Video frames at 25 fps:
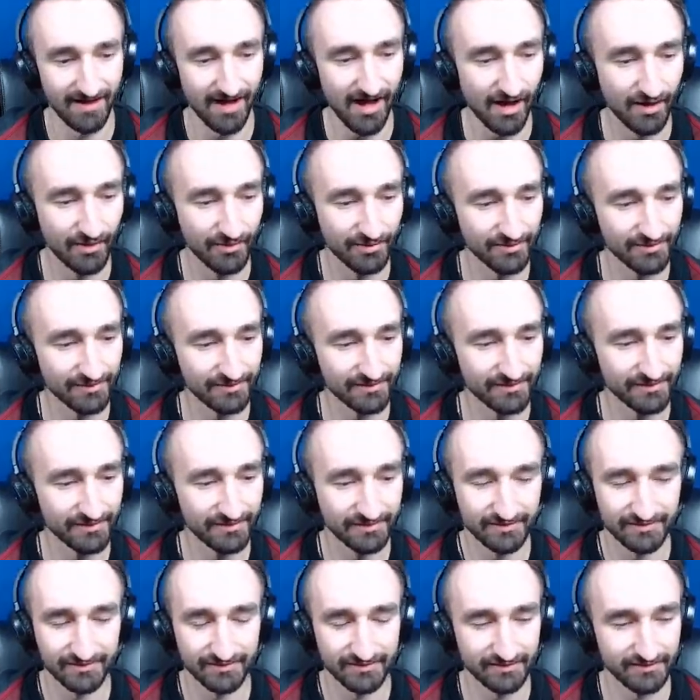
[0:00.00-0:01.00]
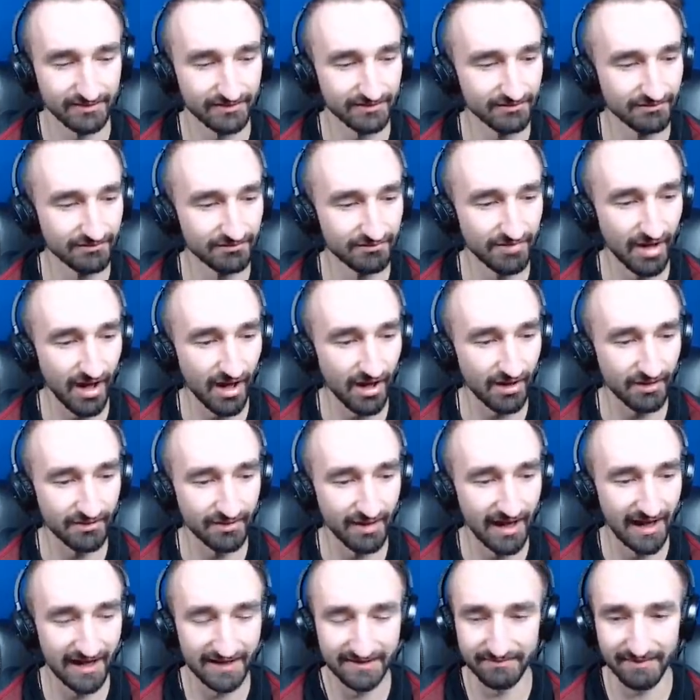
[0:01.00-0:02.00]
Sorry, oh. Troy.
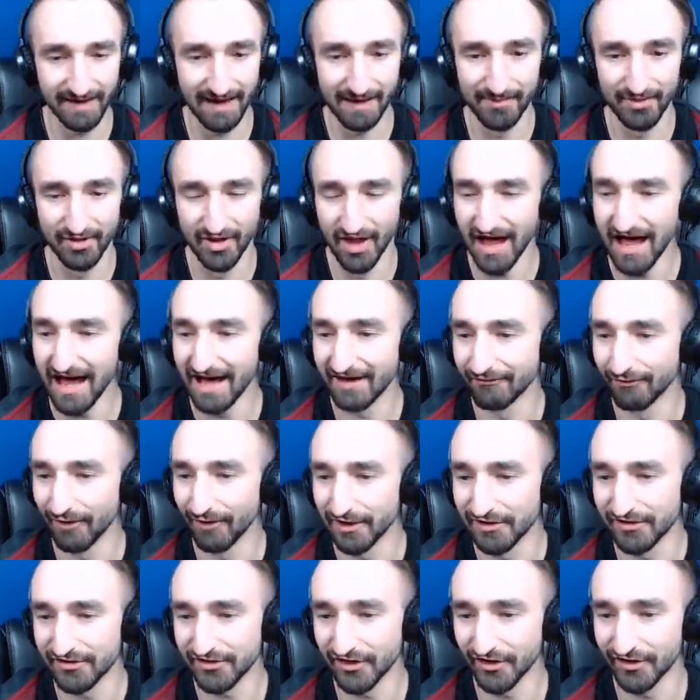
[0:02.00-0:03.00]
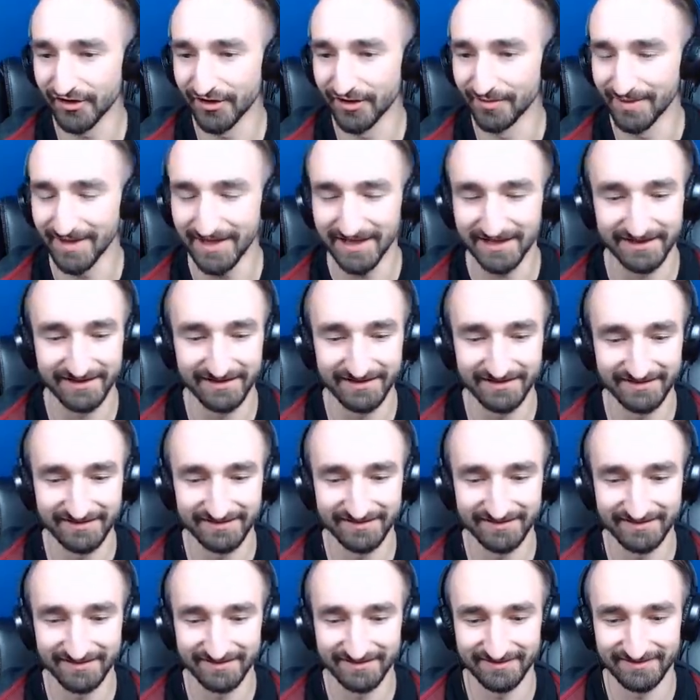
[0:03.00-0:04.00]
I, am alive. Why are you sorry to me?
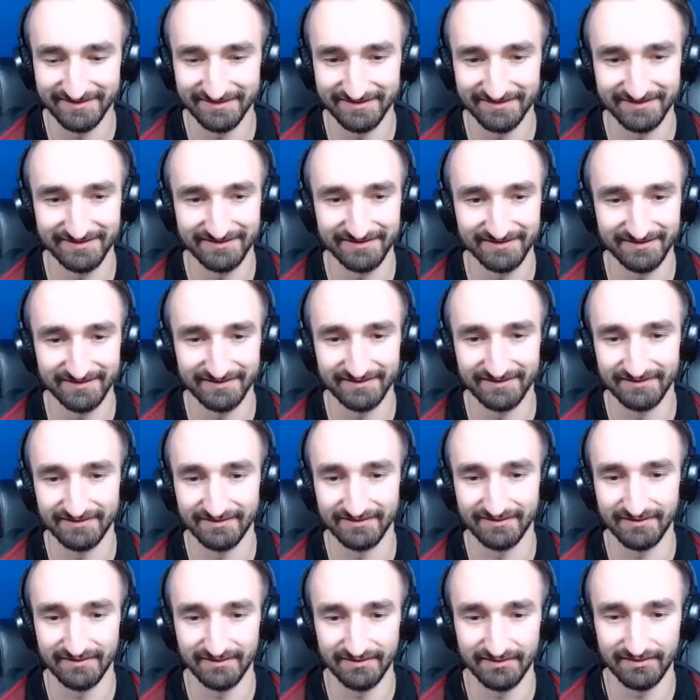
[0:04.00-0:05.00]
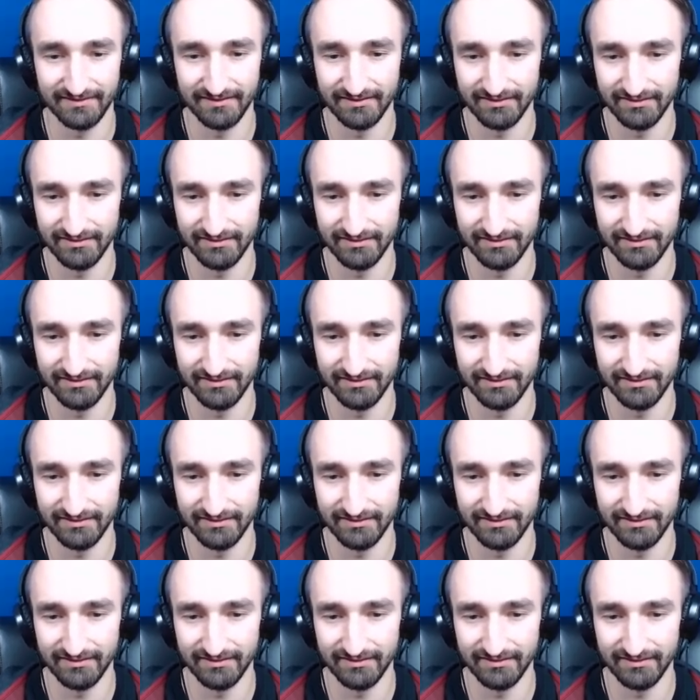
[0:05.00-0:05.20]
Oh, because you didn't get the kill.